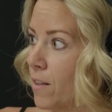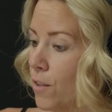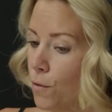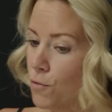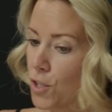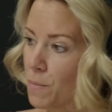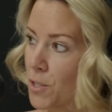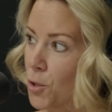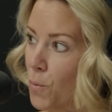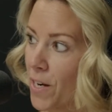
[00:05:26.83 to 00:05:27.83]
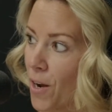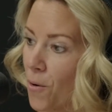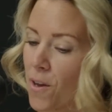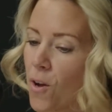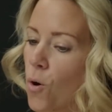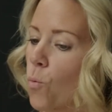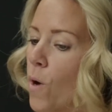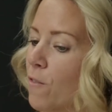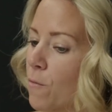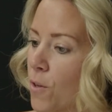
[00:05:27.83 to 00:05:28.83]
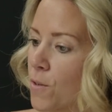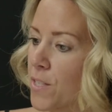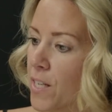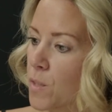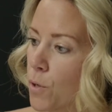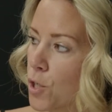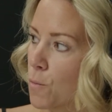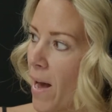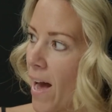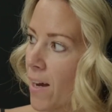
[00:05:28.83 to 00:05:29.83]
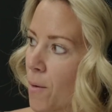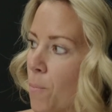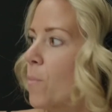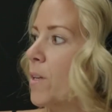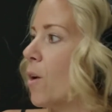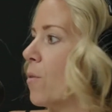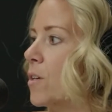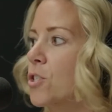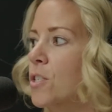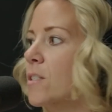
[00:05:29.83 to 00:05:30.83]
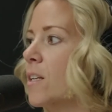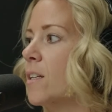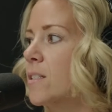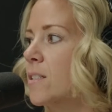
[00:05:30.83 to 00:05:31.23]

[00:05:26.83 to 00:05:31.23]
you've just missed your window. Or what if closing gets pushed back? You know, there's just, it's,